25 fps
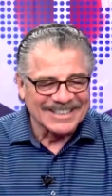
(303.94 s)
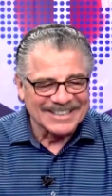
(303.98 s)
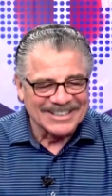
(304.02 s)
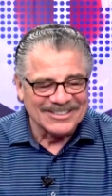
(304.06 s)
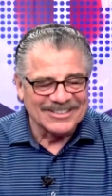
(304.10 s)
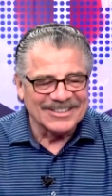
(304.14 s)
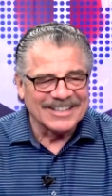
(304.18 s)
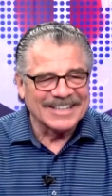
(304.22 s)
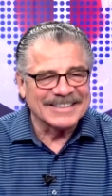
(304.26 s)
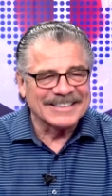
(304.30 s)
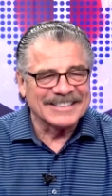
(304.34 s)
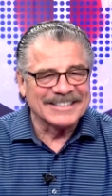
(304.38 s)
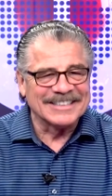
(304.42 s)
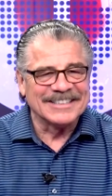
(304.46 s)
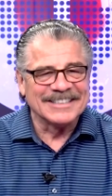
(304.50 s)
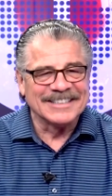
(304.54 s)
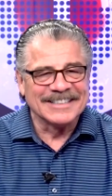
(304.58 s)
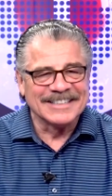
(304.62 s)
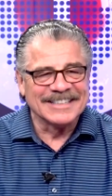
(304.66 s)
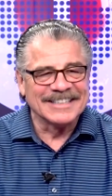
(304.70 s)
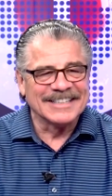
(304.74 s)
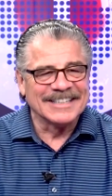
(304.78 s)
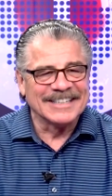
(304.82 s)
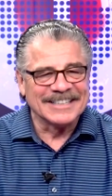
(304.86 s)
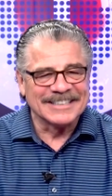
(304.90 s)
go out there
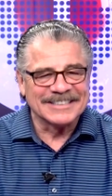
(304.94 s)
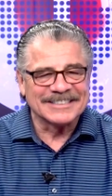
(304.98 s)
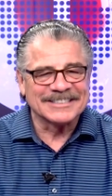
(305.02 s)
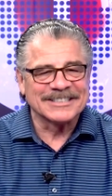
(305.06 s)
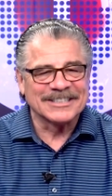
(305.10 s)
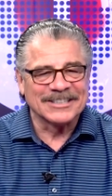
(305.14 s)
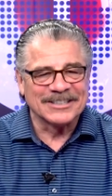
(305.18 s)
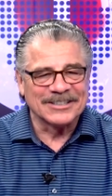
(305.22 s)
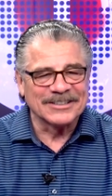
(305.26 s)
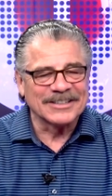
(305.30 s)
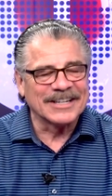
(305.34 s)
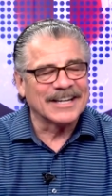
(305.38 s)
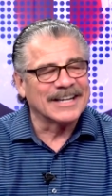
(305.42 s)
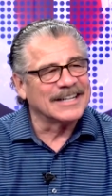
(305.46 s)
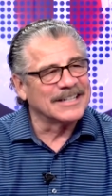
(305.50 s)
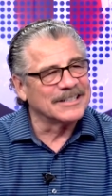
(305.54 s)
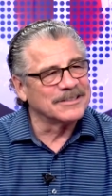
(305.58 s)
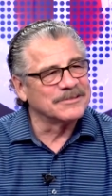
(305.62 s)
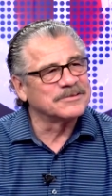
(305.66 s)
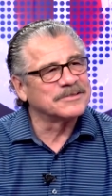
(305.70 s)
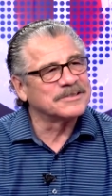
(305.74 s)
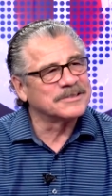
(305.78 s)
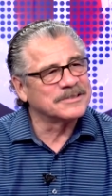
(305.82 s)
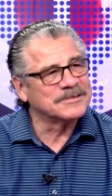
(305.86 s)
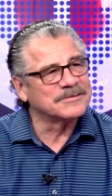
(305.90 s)
and so yeah, it
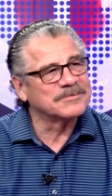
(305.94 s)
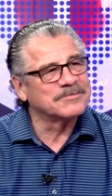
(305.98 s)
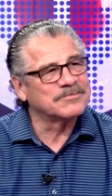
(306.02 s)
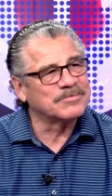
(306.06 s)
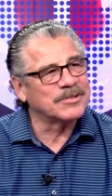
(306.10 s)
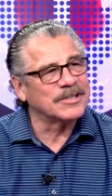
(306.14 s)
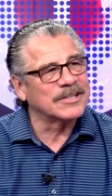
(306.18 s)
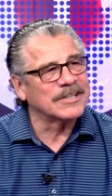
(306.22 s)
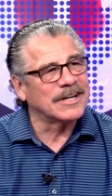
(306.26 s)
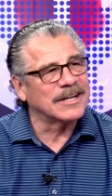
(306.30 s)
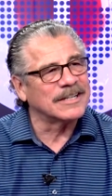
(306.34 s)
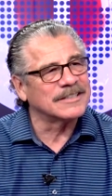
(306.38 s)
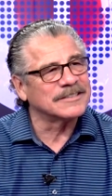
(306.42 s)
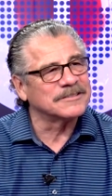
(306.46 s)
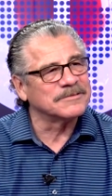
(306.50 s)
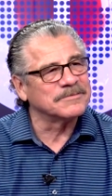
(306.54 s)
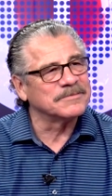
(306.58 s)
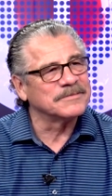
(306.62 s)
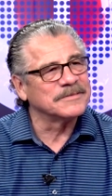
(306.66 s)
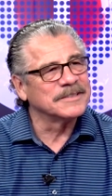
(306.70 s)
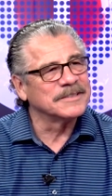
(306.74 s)
was pretty awesome.